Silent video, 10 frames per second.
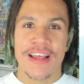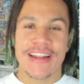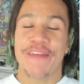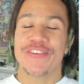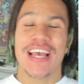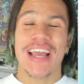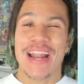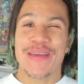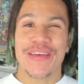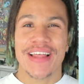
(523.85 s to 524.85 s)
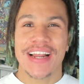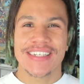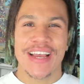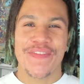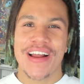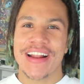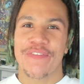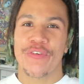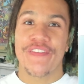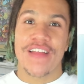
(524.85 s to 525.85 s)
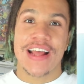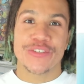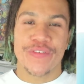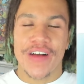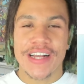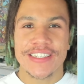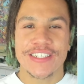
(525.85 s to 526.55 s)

Never take anything that I say for financial advice.